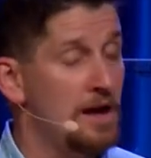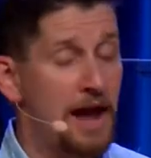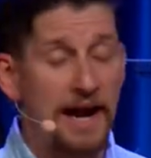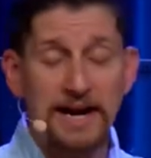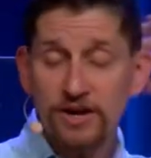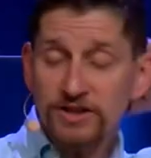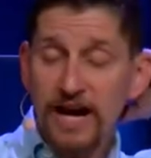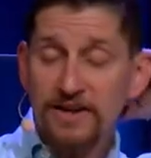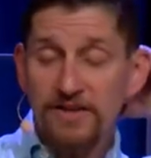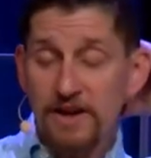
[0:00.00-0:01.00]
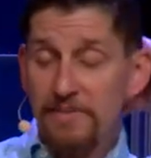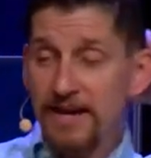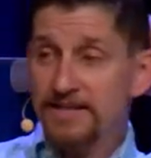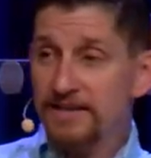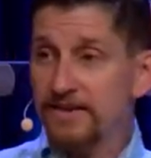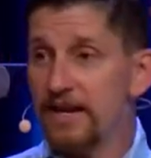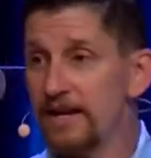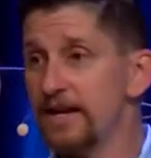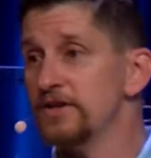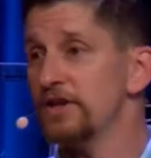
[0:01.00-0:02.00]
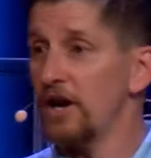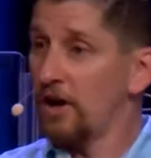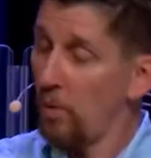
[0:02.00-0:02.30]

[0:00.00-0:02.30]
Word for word: And here's kind of the amazing thing is a,